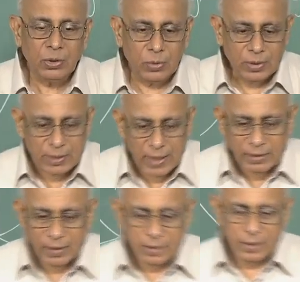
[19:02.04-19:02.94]
So it
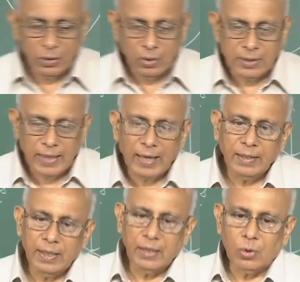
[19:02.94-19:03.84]
starts at 0, it is
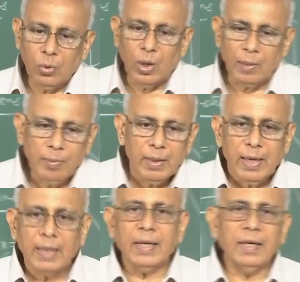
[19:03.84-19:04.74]
guaranteed to go up,
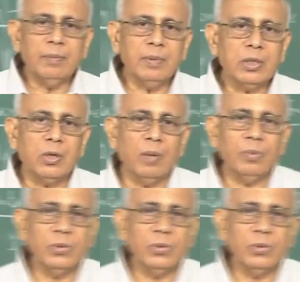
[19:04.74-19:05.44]
and then it must drop